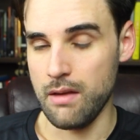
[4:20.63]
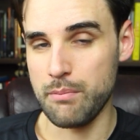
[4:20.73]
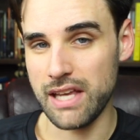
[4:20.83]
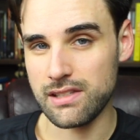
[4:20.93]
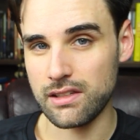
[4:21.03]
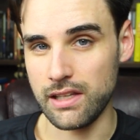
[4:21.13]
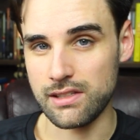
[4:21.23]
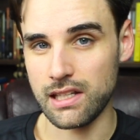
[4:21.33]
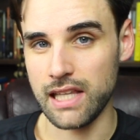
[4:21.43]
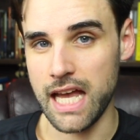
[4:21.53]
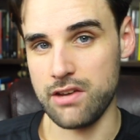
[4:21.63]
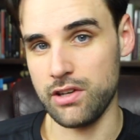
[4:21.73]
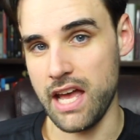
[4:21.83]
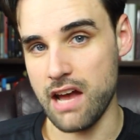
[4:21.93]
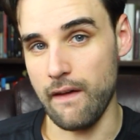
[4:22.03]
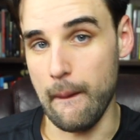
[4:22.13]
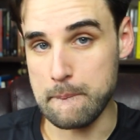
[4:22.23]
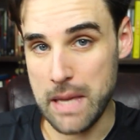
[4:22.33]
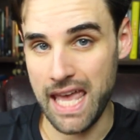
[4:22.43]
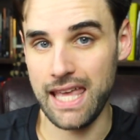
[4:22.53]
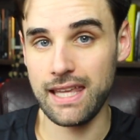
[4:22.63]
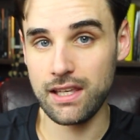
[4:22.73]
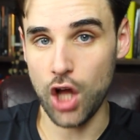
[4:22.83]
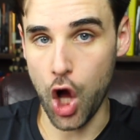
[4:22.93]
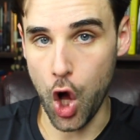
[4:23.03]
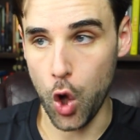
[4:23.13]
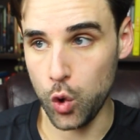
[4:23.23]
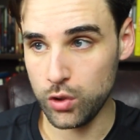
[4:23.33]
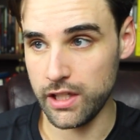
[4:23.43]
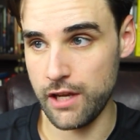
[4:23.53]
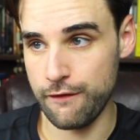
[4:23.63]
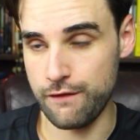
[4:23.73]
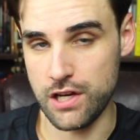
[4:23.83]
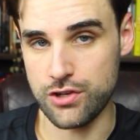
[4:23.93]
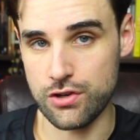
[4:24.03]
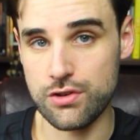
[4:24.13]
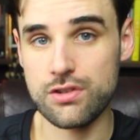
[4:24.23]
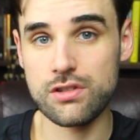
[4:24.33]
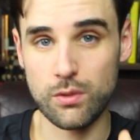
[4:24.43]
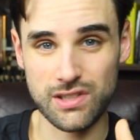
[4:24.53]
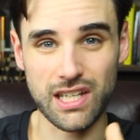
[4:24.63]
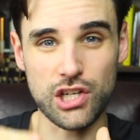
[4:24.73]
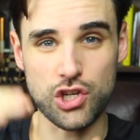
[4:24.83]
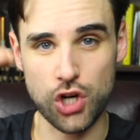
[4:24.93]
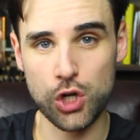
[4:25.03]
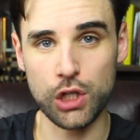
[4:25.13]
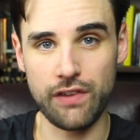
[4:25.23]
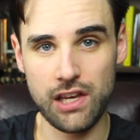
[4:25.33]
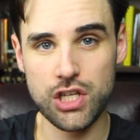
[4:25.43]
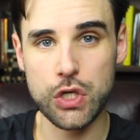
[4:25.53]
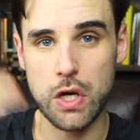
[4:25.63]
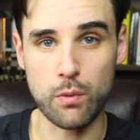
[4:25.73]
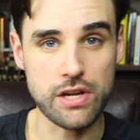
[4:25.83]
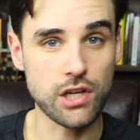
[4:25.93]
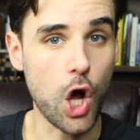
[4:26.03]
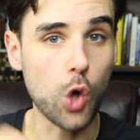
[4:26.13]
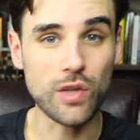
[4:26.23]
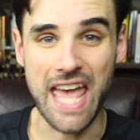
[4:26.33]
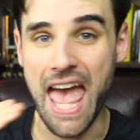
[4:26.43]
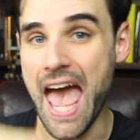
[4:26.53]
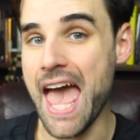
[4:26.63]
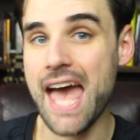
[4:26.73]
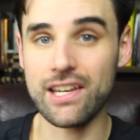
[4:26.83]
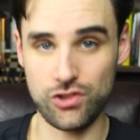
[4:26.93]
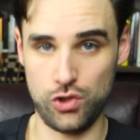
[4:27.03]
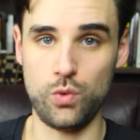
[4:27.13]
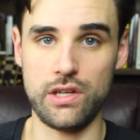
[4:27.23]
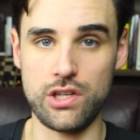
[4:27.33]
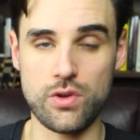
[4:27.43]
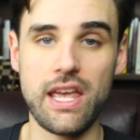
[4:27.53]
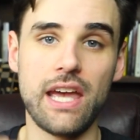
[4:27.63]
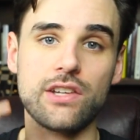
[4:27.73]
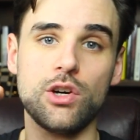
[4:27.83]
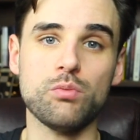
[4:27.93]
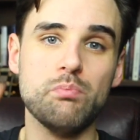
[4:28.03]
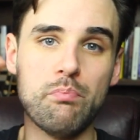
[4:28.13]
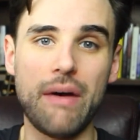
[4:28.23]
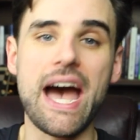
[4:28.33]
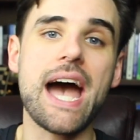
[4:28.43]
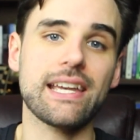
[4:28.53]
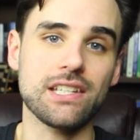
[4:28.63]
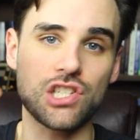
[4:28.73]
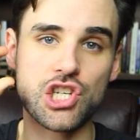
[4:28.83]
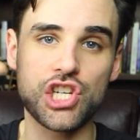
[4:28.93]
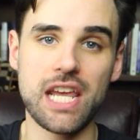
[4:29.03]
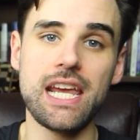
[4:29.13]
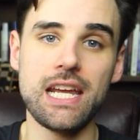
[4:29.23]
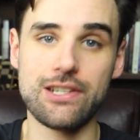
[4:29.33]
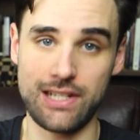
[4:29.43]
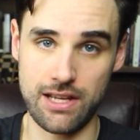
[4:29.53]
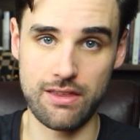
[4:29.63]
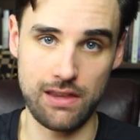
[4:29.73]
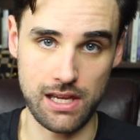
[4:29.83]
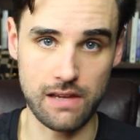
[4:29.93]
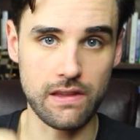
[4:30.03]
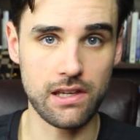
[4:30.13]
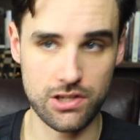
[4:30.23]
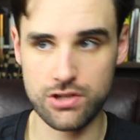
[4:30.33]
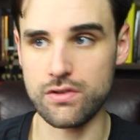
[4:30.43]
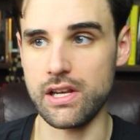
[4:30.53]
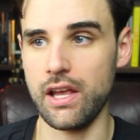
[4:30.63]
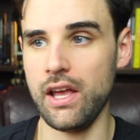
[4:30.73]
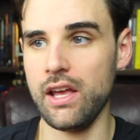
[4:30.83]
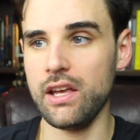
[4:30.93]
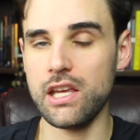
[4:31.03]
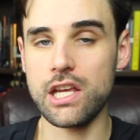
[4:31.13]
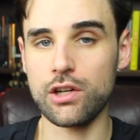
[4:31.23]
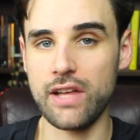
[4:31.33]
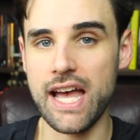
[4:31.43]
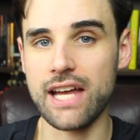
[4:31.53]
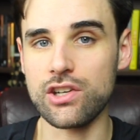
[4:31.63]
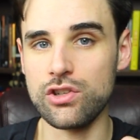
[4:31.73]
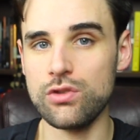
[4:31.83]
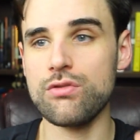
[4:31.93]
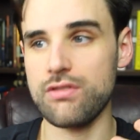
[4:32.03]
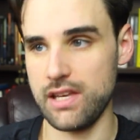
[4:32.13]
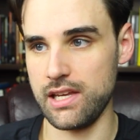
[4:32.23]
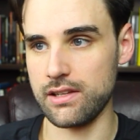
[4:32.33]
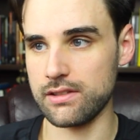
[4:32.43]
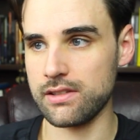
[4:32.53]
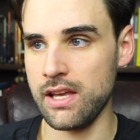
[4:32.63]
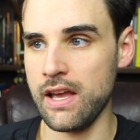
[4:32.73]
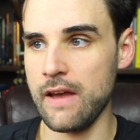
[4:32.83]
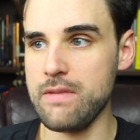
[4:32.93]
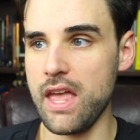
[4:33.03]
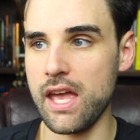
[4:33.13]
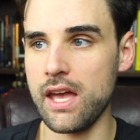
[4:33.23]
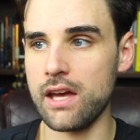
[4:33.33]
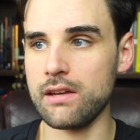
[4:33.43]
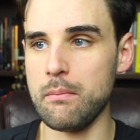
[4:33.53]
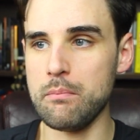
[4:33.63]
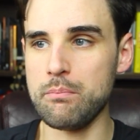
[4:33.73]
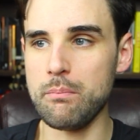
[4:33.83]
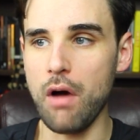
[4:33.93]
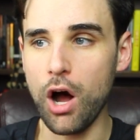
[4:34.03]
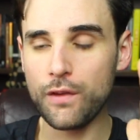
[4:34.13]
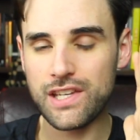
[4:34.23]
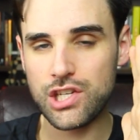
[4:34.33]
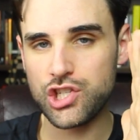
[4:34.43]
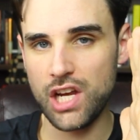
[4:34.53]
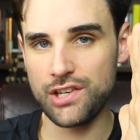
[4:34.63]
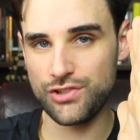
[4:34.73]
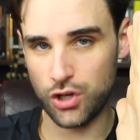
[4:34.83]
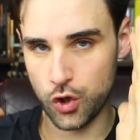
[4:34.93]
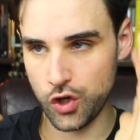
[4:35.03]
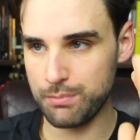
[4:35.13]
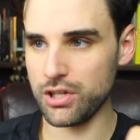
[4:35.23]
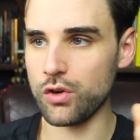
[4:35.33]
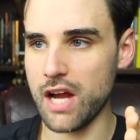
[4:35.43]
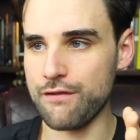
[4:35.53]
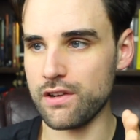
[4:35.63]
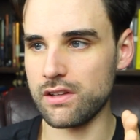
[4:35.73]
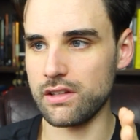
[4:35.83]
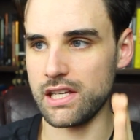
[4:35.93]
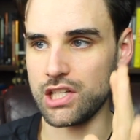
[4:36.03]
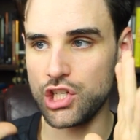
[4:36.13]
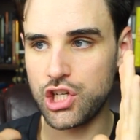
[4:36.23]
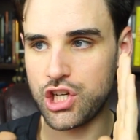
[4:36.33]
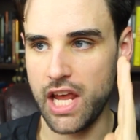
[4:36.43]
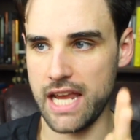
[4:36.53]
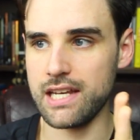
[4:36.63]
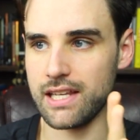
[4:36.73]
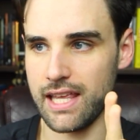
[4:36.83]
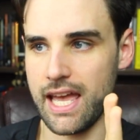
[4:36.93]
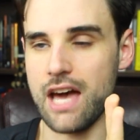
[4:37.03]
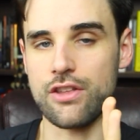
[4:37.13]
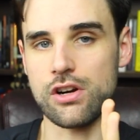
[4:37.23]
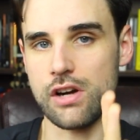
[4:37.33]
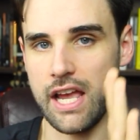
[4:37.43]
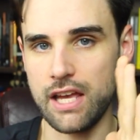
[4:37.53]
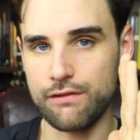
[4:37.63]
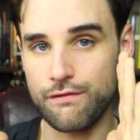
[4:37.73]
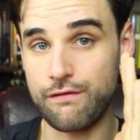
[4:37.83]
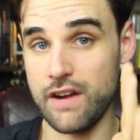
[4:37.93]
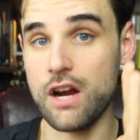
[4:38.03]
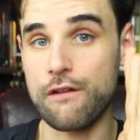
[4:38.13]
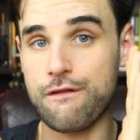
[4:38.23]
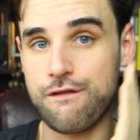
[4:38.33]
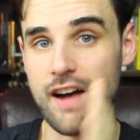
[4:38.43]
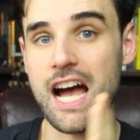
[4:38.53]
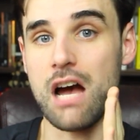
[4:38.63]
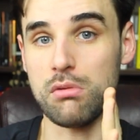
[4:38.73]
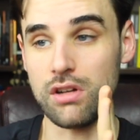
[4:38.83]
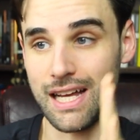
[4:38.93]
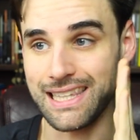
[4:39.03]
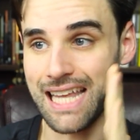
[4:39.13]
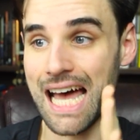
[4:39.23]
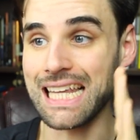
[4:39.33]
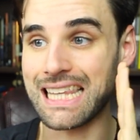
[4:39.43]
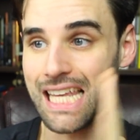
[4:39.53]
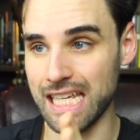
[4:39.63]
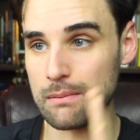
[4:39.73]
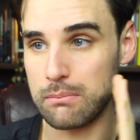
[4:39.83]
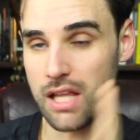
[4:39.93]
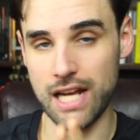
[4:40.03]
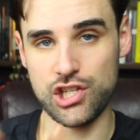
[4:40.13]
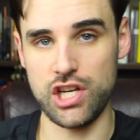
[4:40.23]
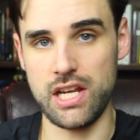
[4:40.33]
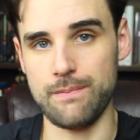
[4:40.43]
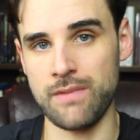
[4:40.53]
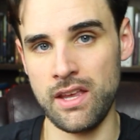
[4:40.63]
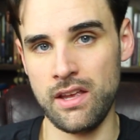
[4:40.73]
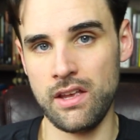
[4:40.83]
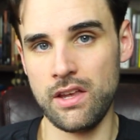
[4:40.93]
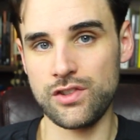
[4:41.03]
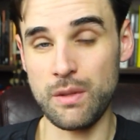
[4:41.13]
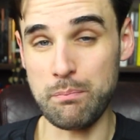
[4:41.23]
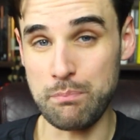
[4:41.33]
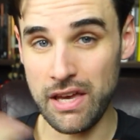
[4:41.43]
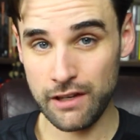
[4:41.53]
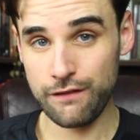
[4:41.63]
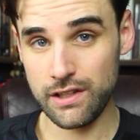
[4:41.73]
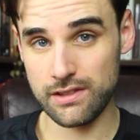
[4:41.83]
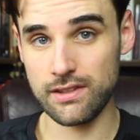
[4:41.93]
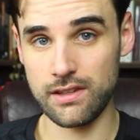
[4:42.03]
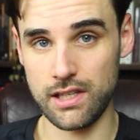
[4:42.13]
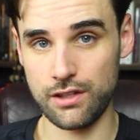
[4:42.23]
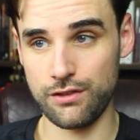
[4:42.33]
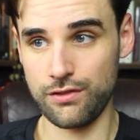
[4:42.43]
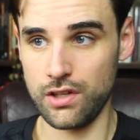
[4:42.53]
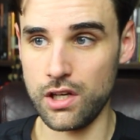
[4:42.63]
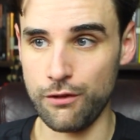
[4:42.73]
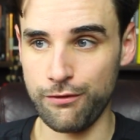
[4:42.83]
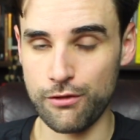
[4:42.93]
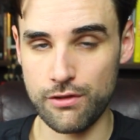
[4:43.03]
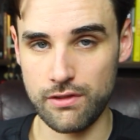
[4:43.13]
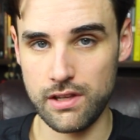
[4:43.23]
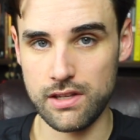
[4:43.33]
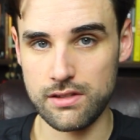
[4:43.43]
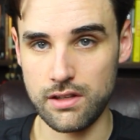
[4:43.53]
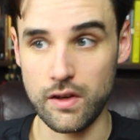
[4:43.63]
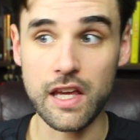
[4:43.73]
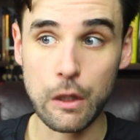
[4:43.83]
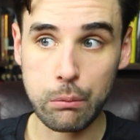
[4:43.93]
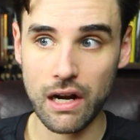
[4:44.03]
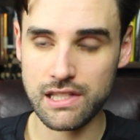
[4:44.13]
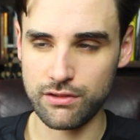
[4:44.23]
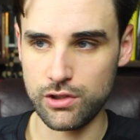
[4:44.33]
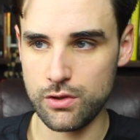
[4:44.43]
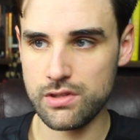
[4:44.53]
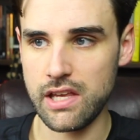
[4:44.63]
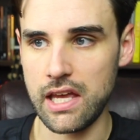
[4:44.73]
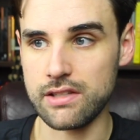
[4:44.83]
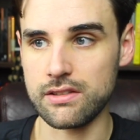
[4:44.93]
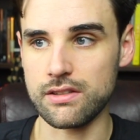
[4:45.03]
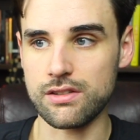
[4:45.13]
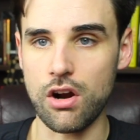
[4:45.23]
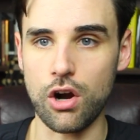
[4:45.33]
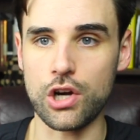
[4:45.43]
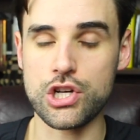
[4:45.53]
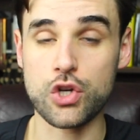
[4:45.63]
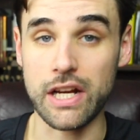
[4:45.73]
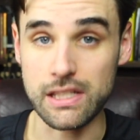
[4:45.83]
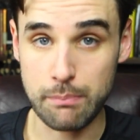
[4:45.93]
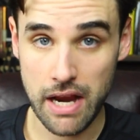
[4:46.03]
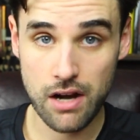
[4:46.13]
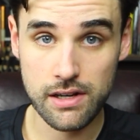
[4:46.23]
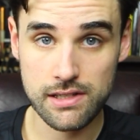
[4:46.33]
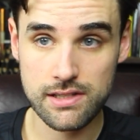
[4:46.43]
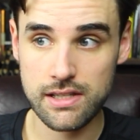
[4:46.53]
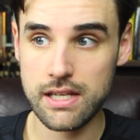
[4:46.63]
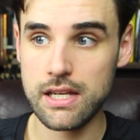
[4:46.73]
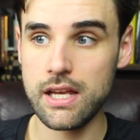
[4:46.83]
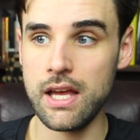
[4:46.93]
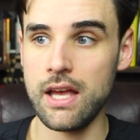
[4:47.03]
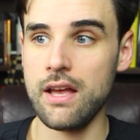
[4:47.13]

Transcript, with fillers: Basically, it's going to allow you to have append only features, so it's like a journal of history where you can only add to it. You can't go back and change anything in the history. You can only add new things. And all these changes are cryptographically chained together and verifiable, a lot like a blockchain. So the benefits to this, you know, for these, you know, enterprise level use cases are transparency,